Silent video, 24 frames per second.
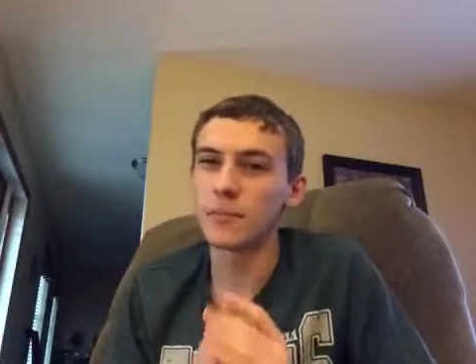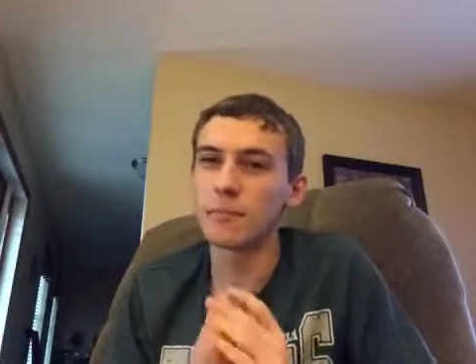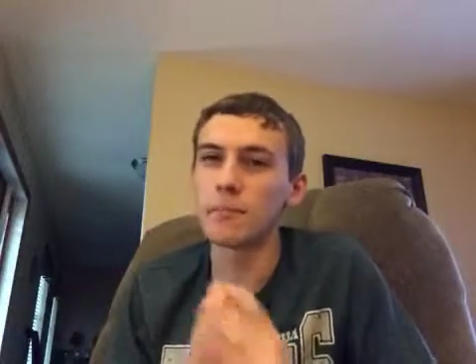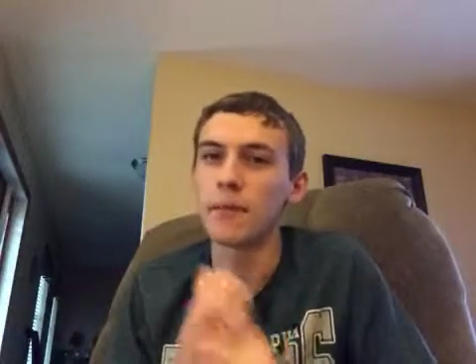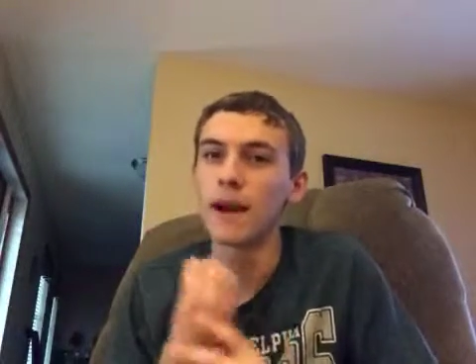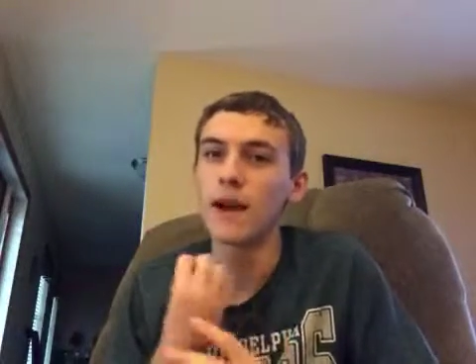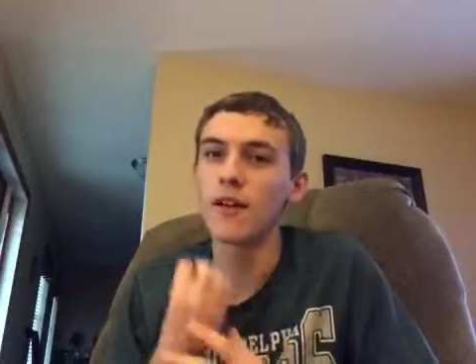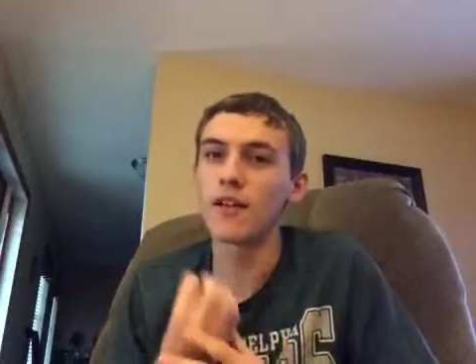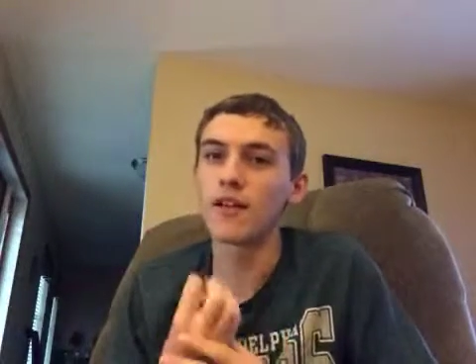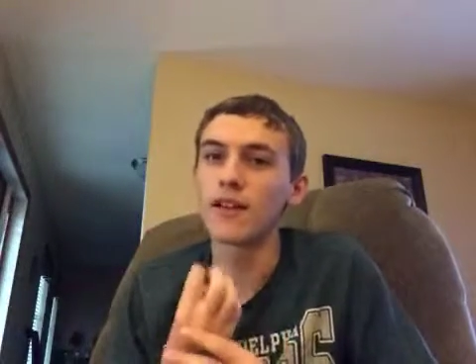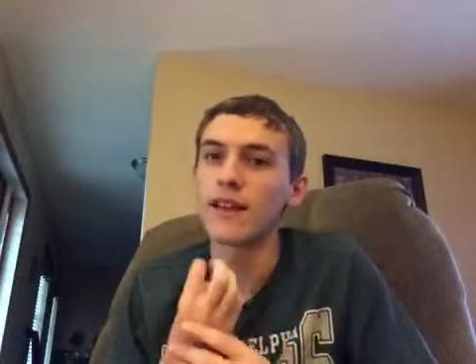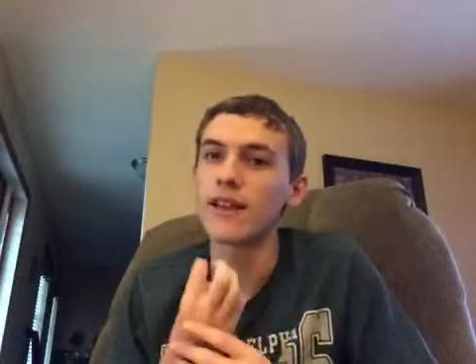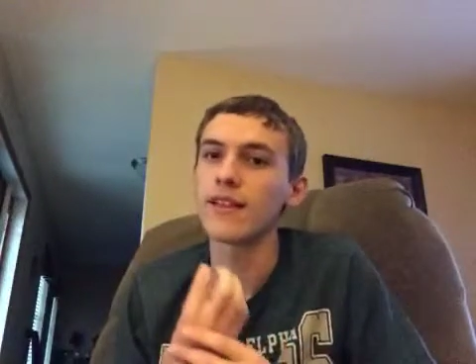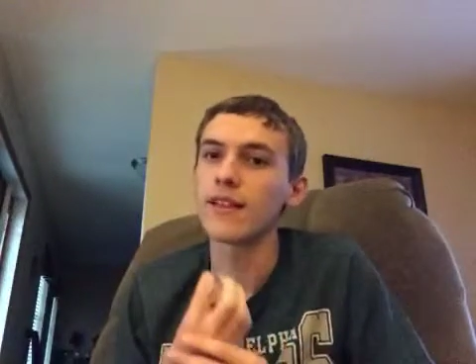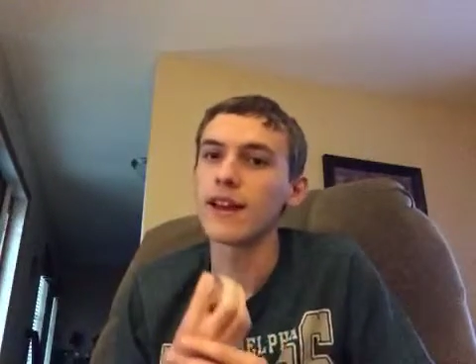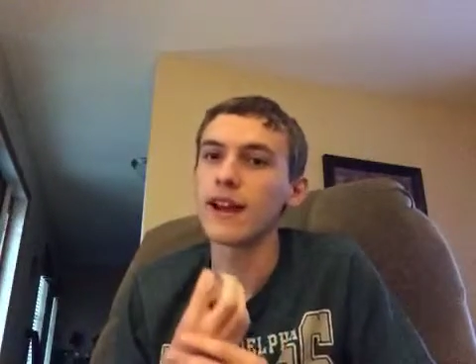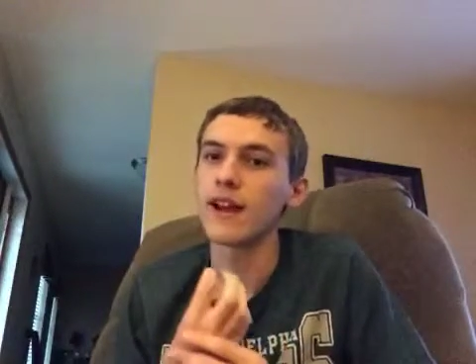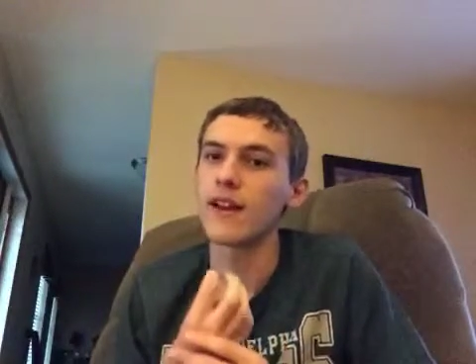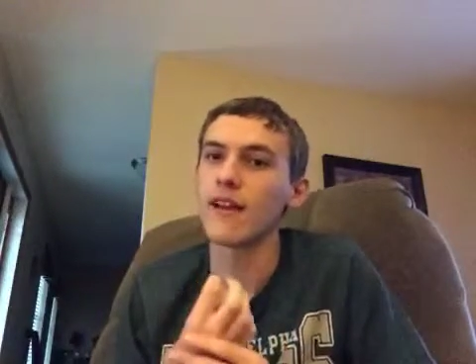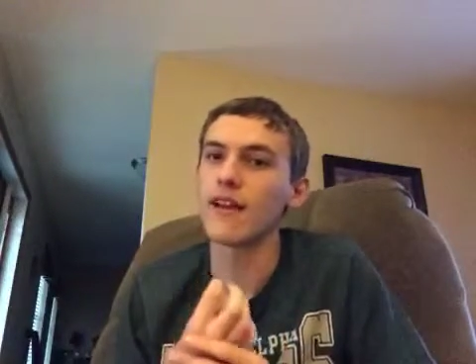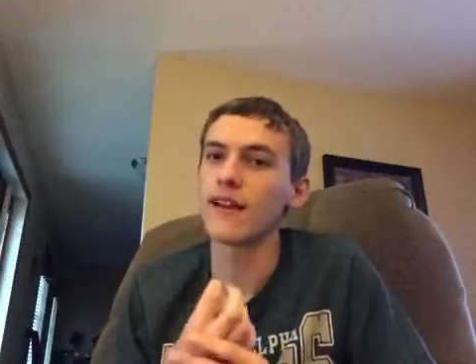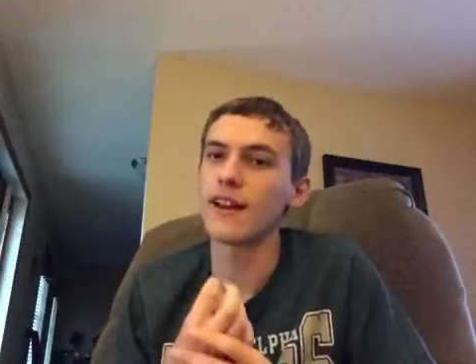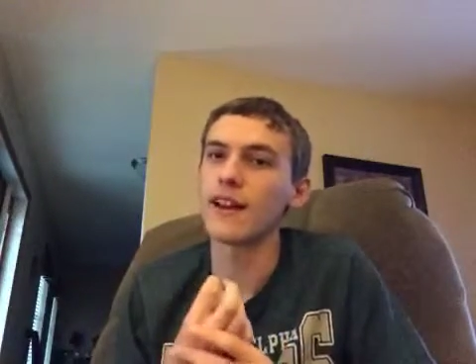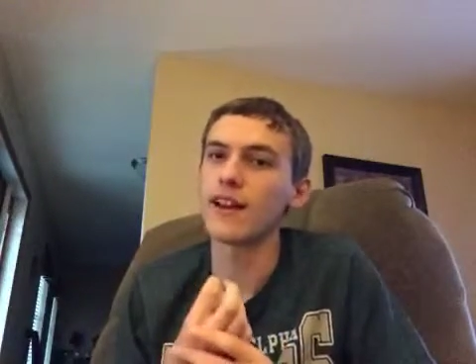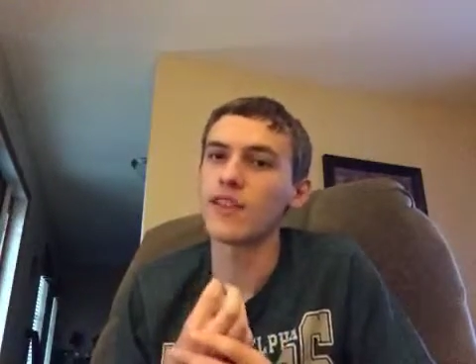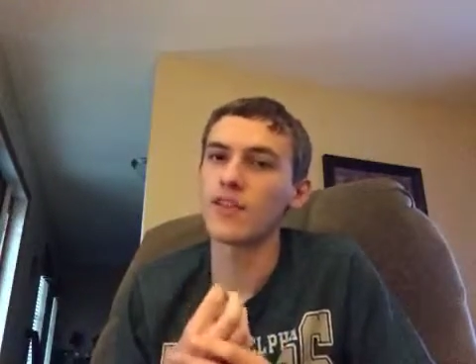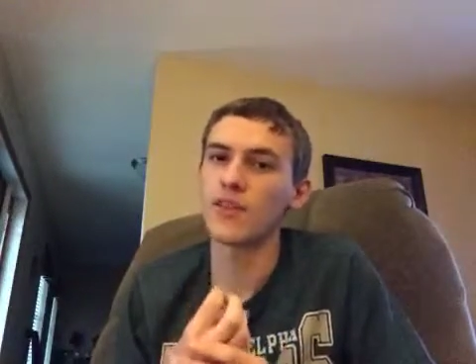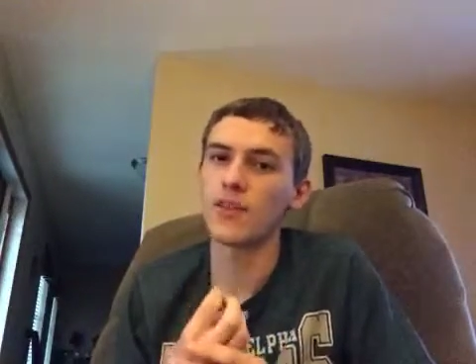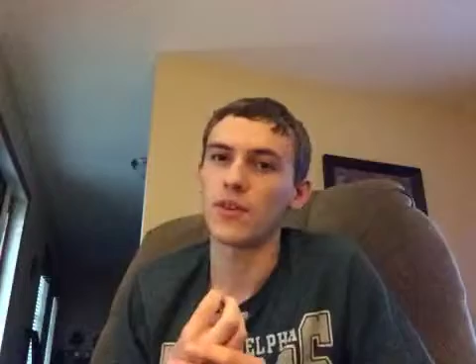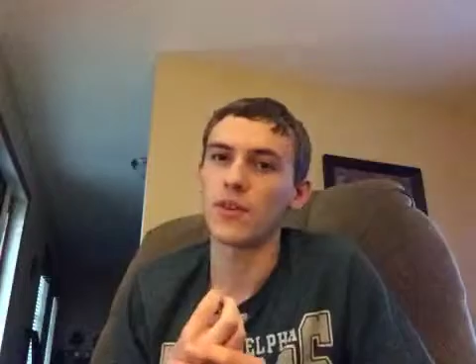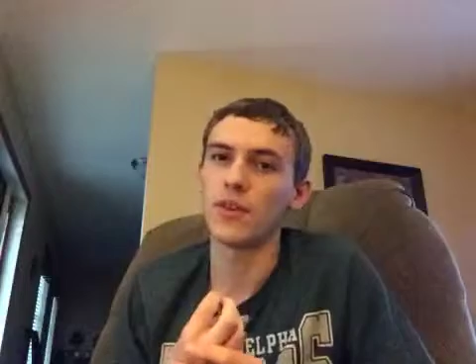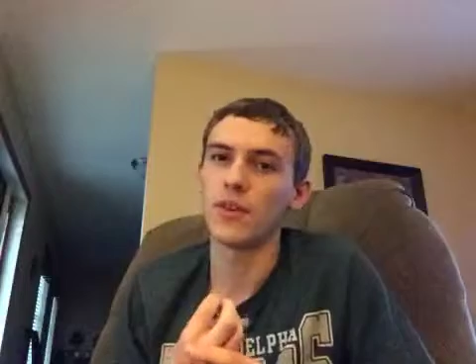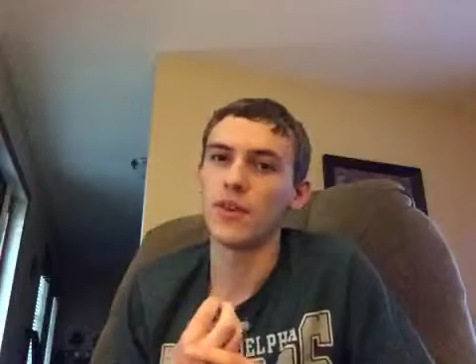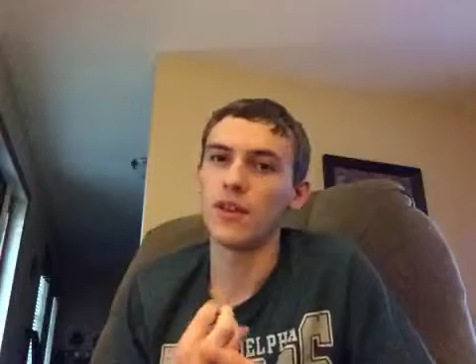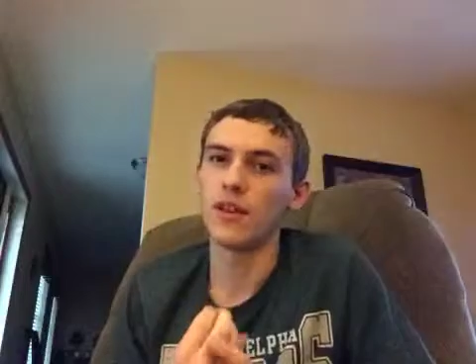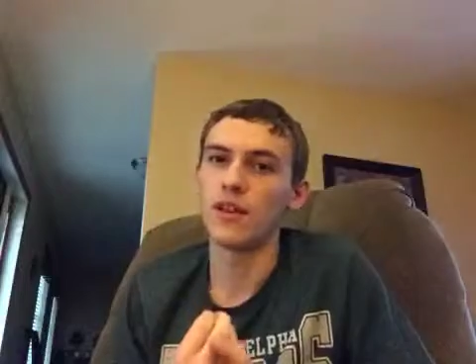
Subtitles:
barely there, and that's